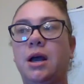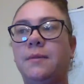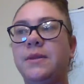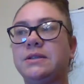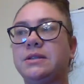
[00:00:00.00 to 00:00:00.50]

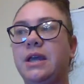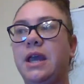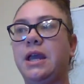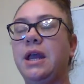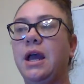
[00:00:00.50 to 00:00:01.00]
This is
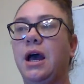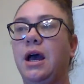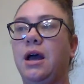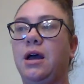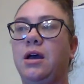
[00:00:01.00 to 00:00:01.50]
a
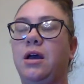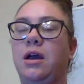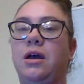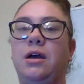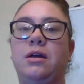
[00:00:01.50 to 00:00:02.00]

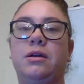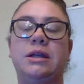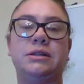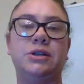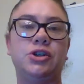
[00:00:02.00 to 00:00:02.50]

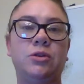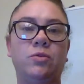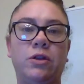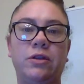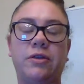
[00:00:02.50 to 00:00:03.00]
condition
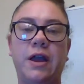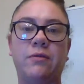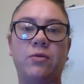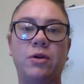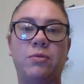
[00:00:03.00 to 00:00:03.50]
where the
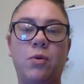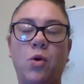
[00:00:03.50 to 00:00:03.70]
thyroid